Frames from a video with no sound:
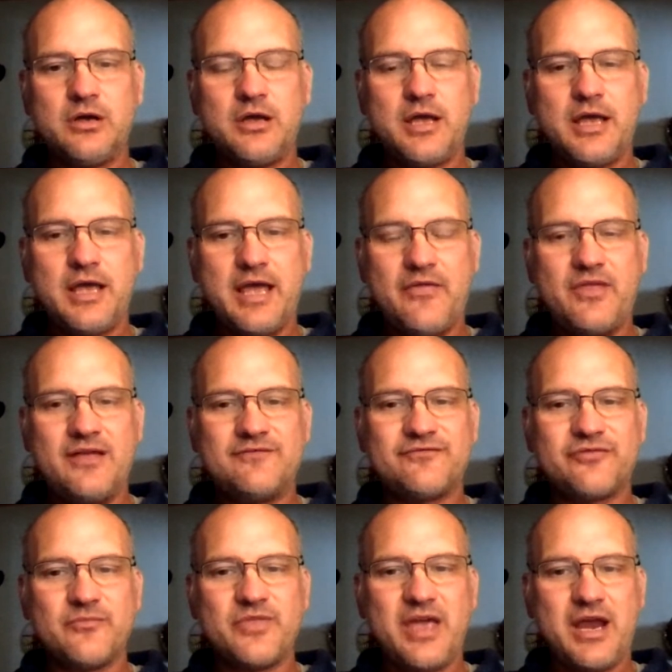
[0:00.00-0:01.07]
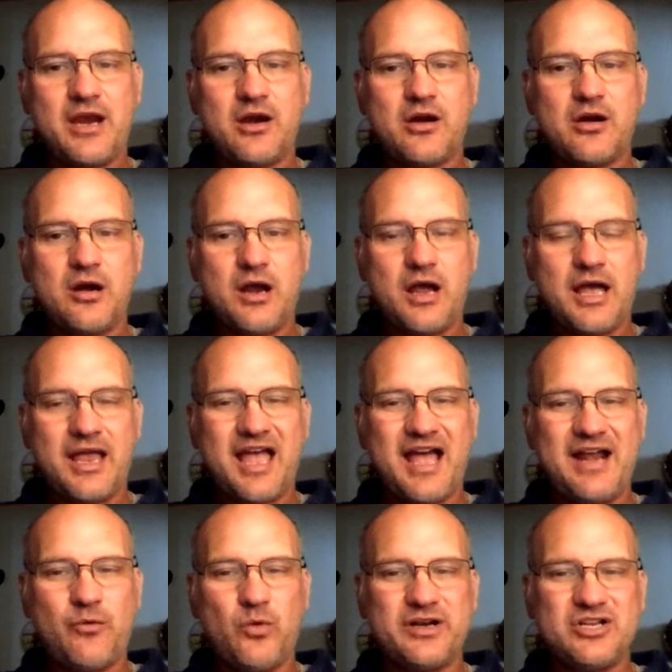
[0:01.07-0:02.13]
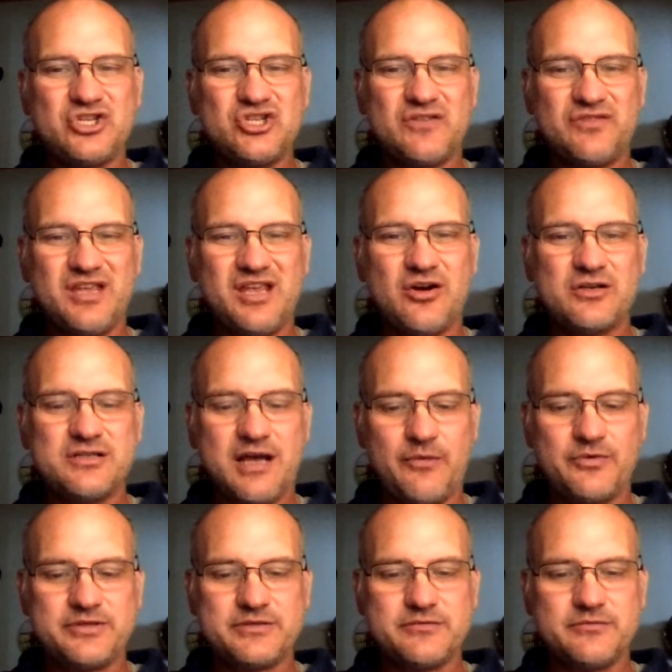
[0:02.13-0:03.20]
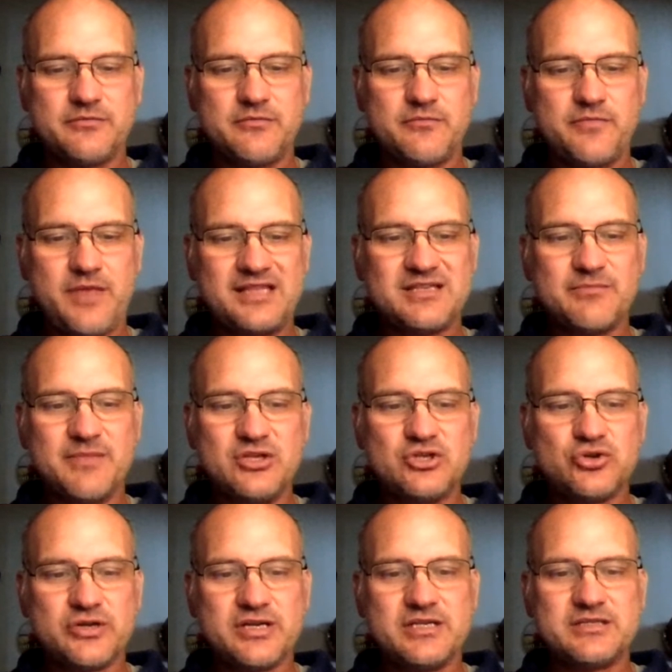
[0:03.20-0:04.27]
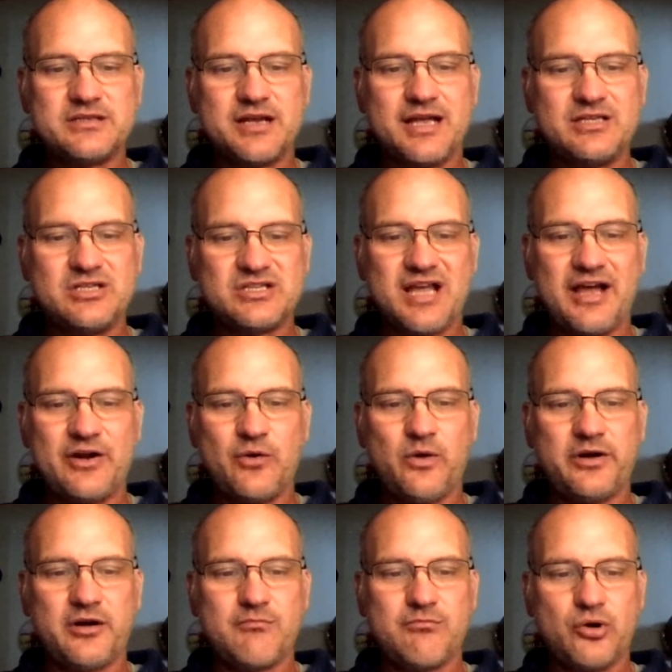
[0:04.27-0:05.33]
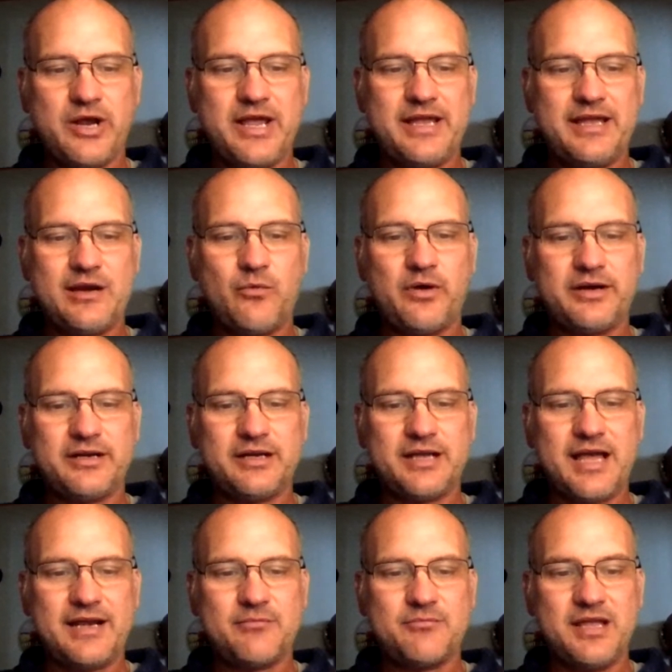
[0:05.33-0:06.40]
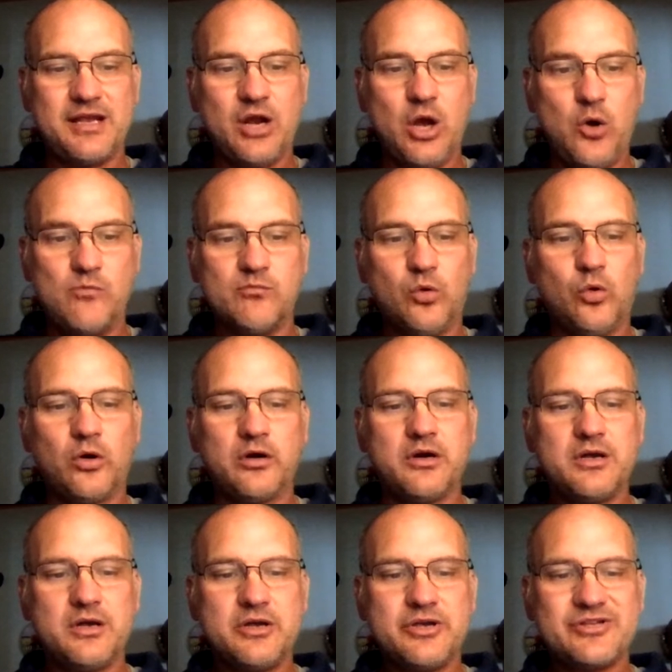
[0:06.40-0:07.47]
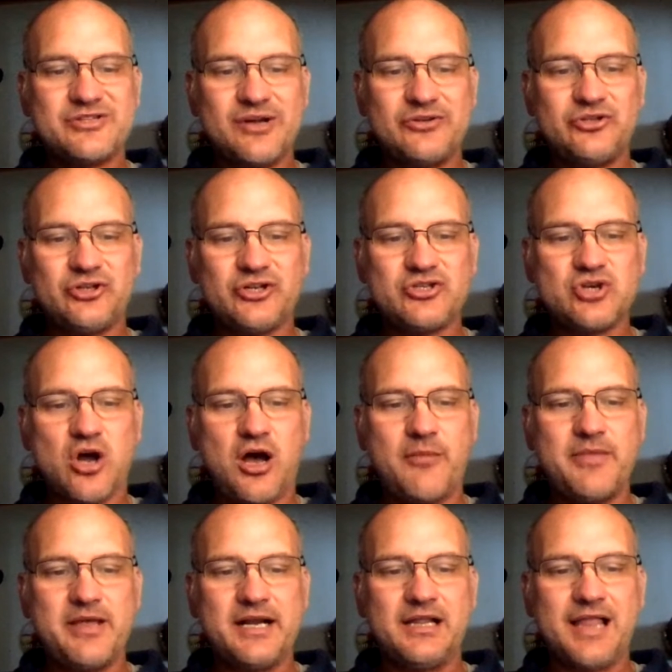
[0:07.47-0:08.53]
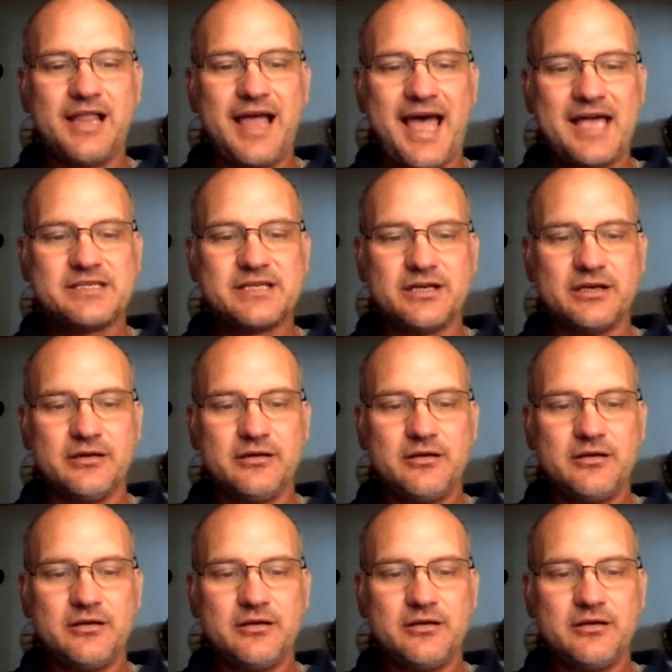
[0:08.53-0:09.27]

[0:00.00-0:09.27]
And then from there, I kind of wanted to shift gears. Had some injuries and I just kind of wanted a break, and I wanted to kind of be at home more. So I took a job in Alaska